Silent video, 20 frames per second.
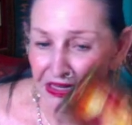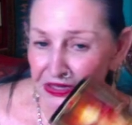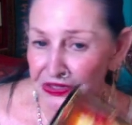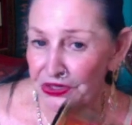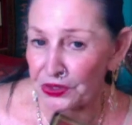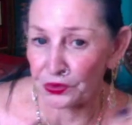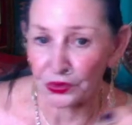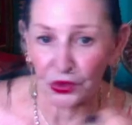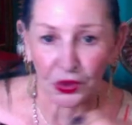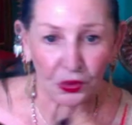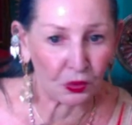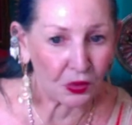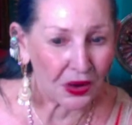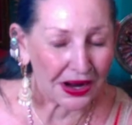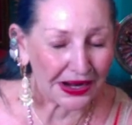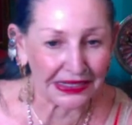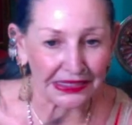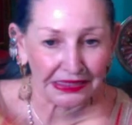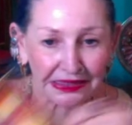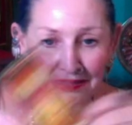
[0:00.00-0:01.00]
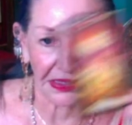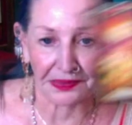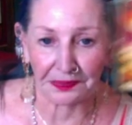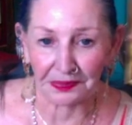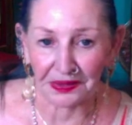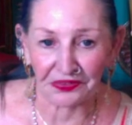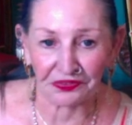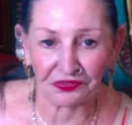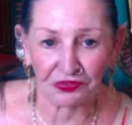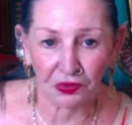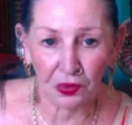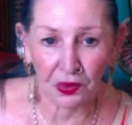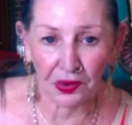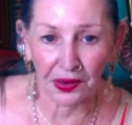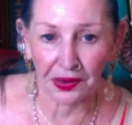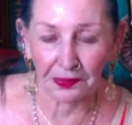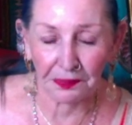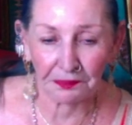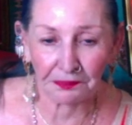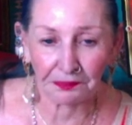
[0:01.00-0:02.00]
I don't know what he did
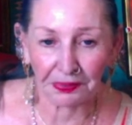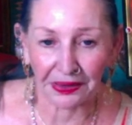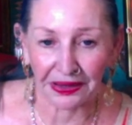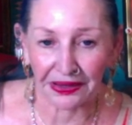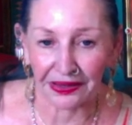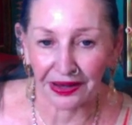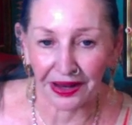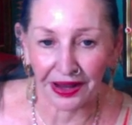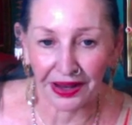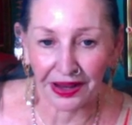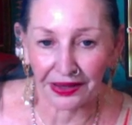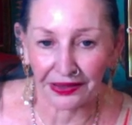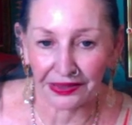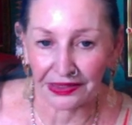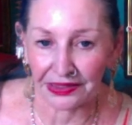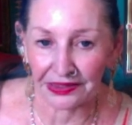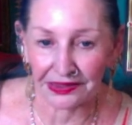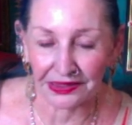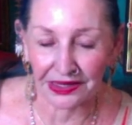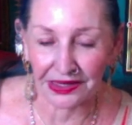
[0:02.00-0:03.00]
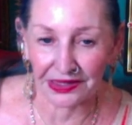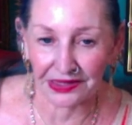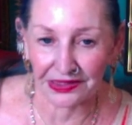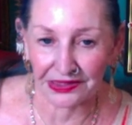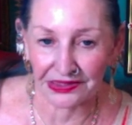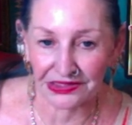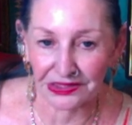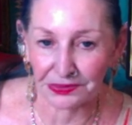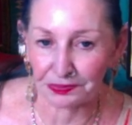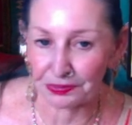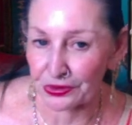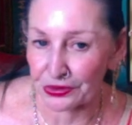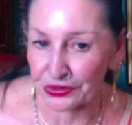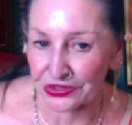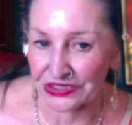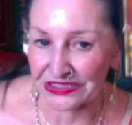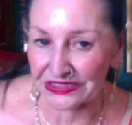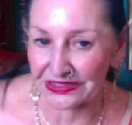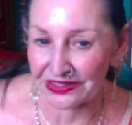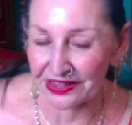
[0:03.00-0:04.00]
before, but he he is a
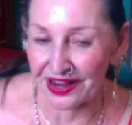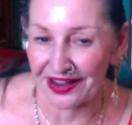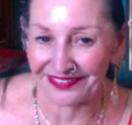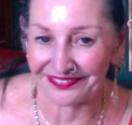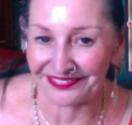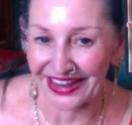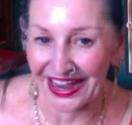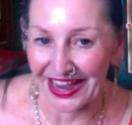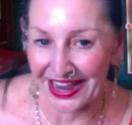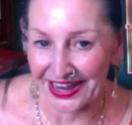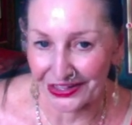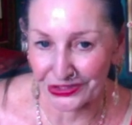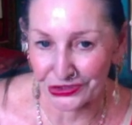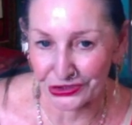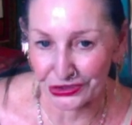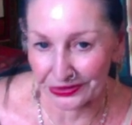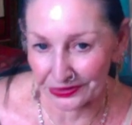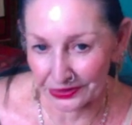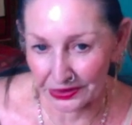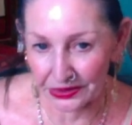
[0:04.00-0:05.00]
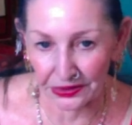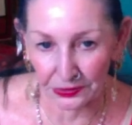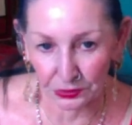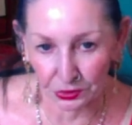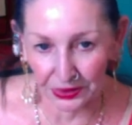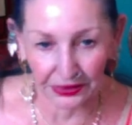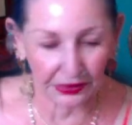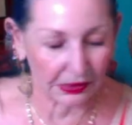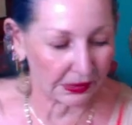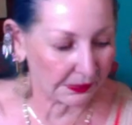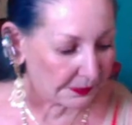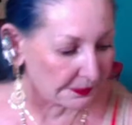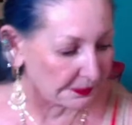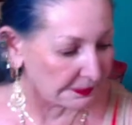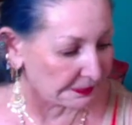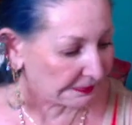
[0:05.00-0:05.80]
person of action. He will